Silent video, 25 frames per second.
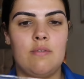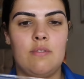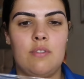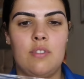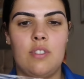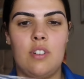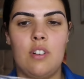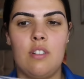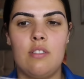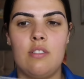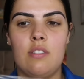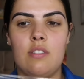
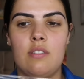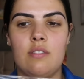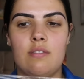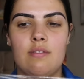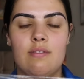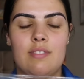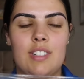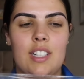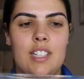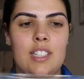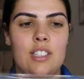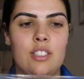
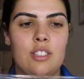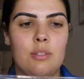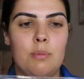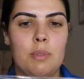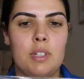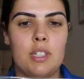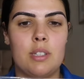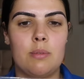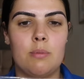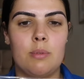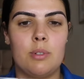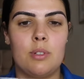probably, that looks a
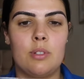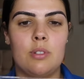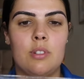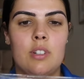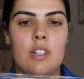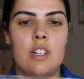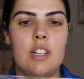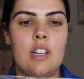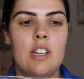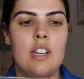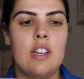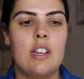bit small.
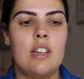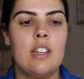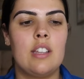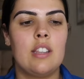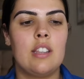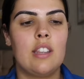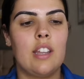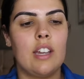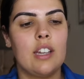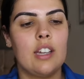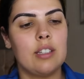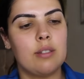
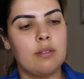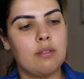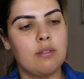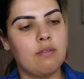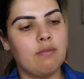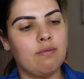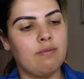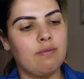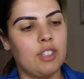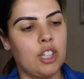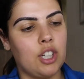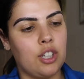That's
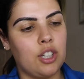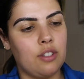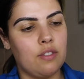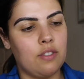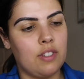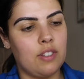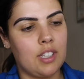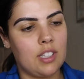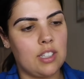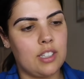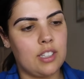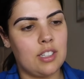
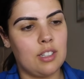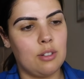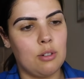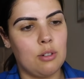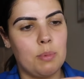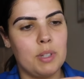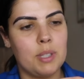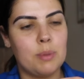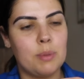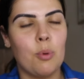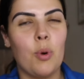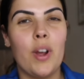still a
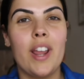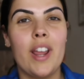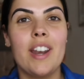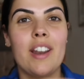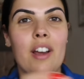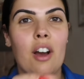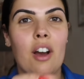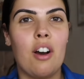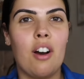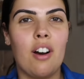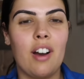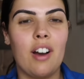bit small. It
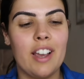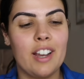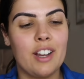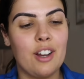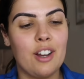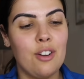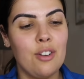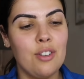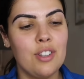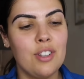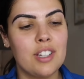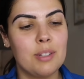
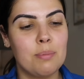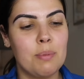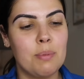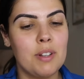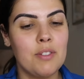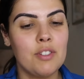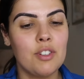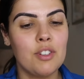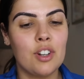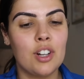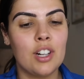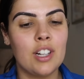has
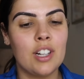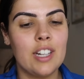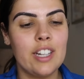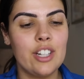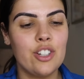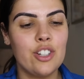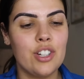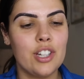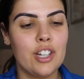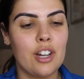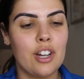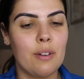been
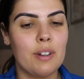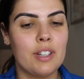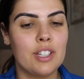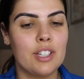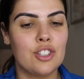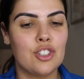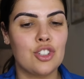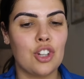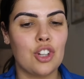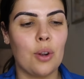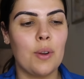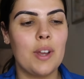literally going
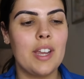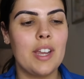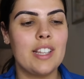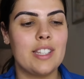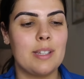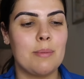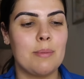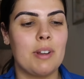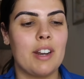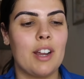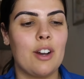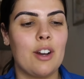so
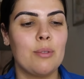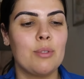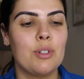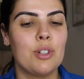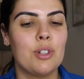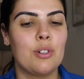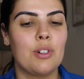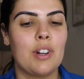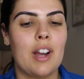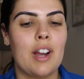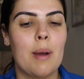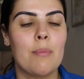easy, but now I'm
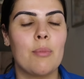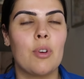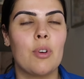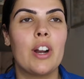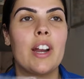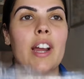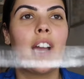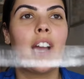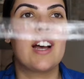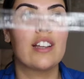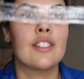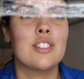doing it on
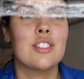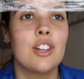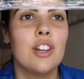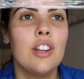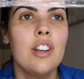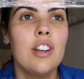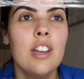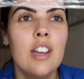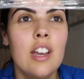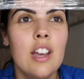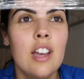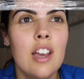camera, it
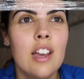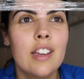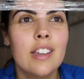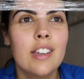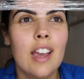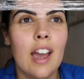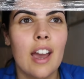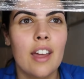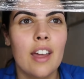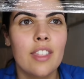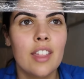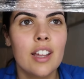hasn't.
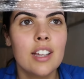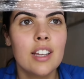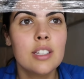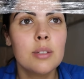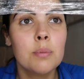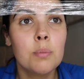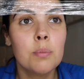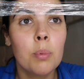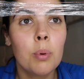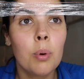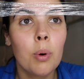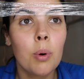Yeah,
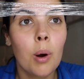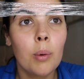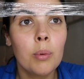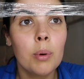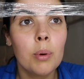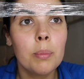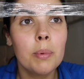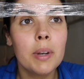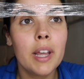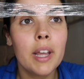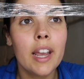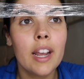that's
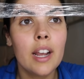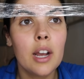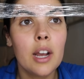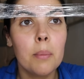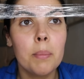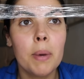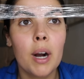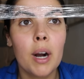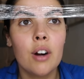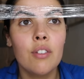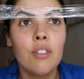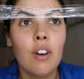probably
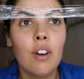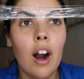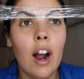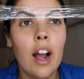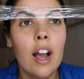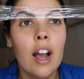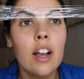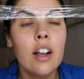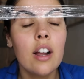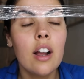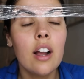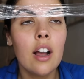about
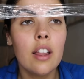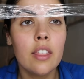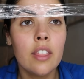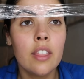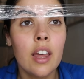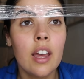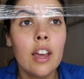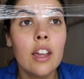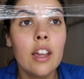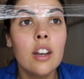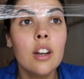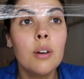right. And
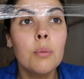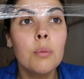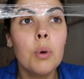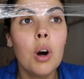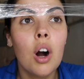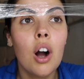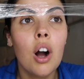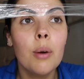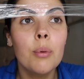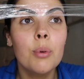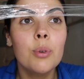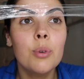then
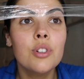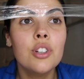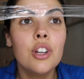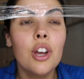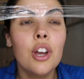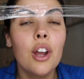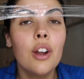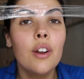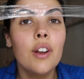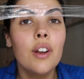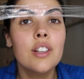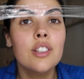what I will do
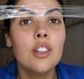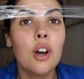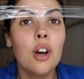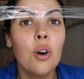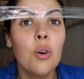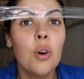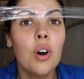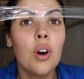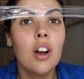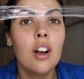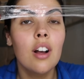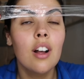is
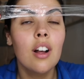I'll